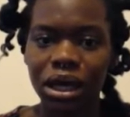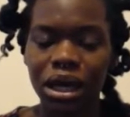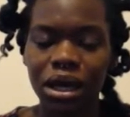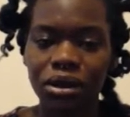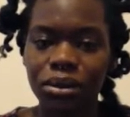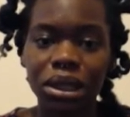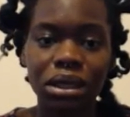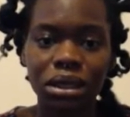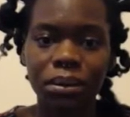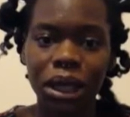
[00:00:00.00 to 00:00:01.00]
and I'd end
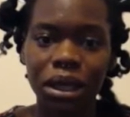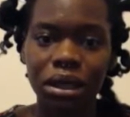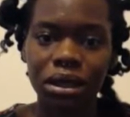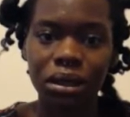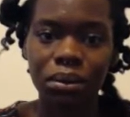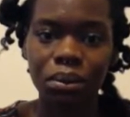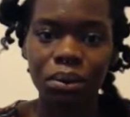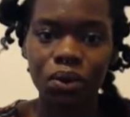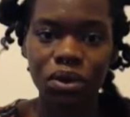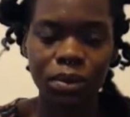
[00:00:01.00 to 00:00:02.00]
up getting
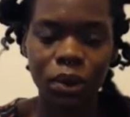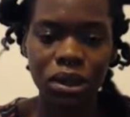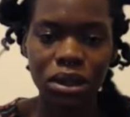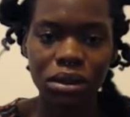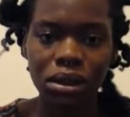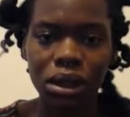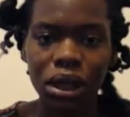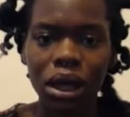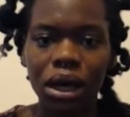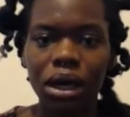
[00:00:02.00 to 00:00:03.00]
more spots
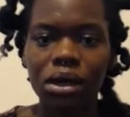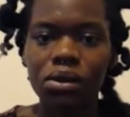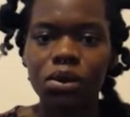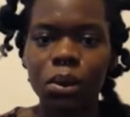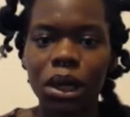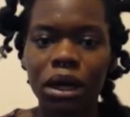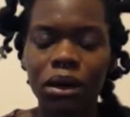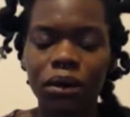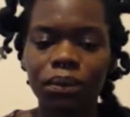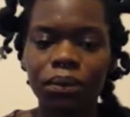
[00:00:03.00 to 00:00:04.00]
as well,